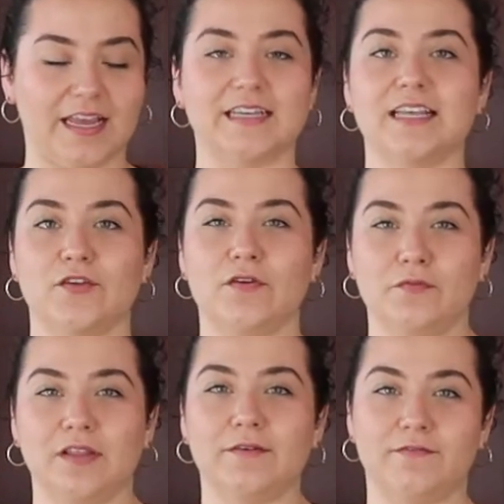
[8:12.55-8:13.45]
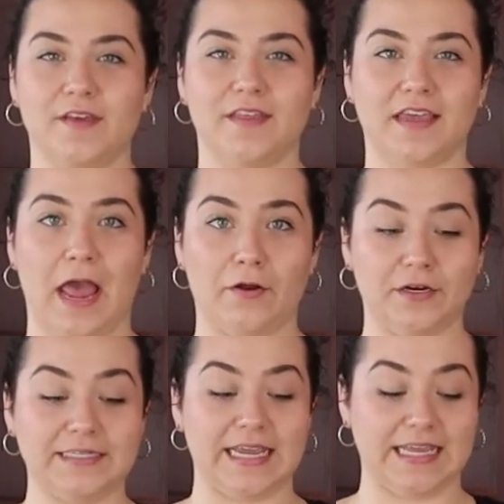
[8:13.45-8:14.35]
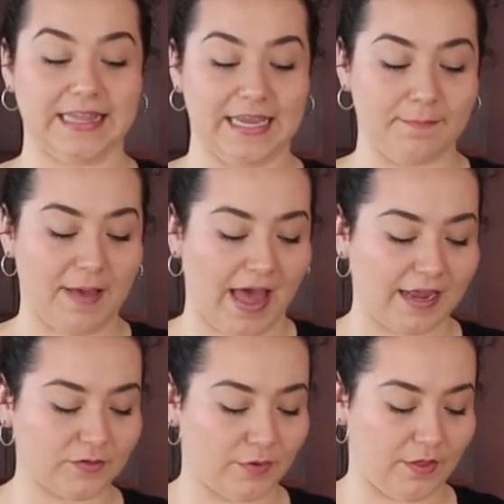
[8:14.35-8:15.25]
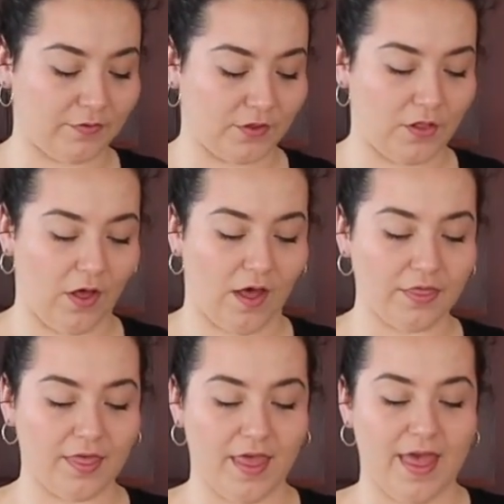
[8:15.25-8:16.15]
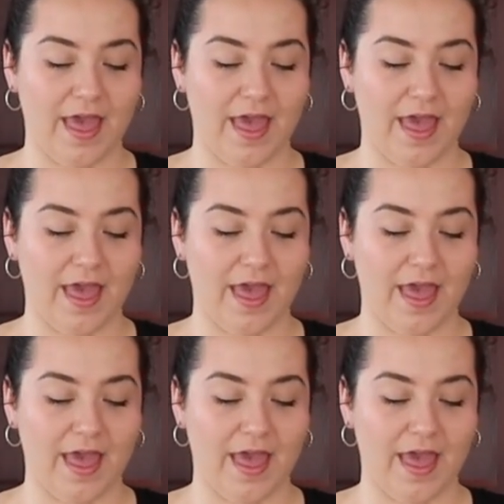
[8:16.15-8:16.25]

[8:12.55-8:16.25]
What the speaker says: I said, you can really feel the counter taking the impact without the cloth.